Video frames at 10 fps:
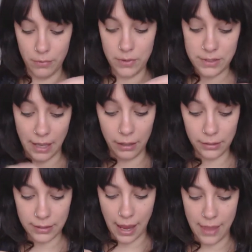
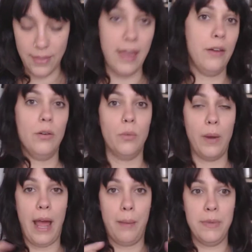cells, and then
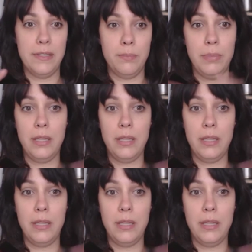what happens,